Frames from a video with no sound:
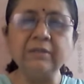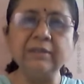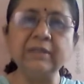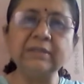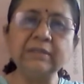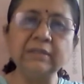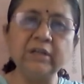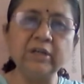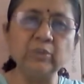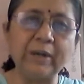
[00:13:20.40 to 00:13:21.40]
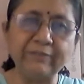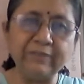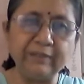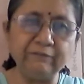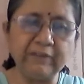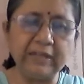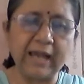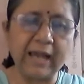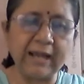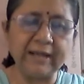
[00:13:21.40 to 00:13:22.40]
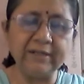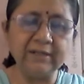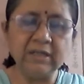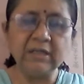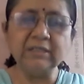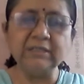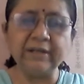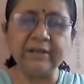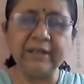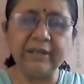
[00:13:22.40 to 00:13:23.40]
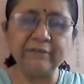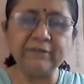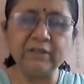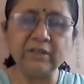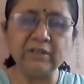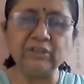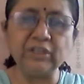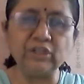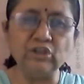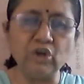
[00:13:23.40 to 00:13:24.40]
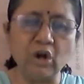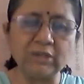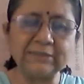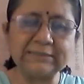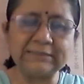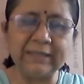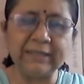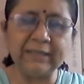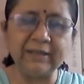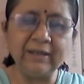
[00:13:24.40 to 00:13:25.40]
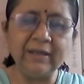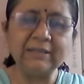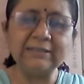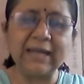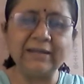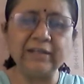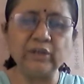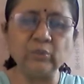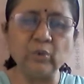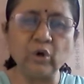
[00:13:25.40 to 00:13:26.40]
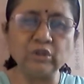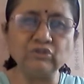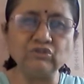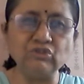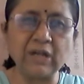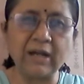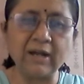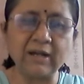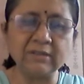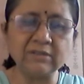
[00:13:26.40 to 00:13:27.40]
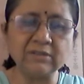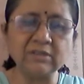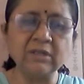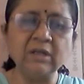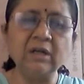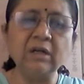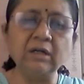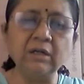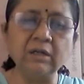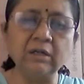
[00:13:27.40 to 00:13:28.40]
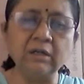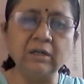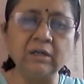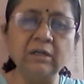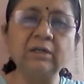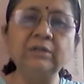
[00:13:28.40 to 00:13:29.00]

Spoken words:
The third one then we add, the raven did not see that it was just a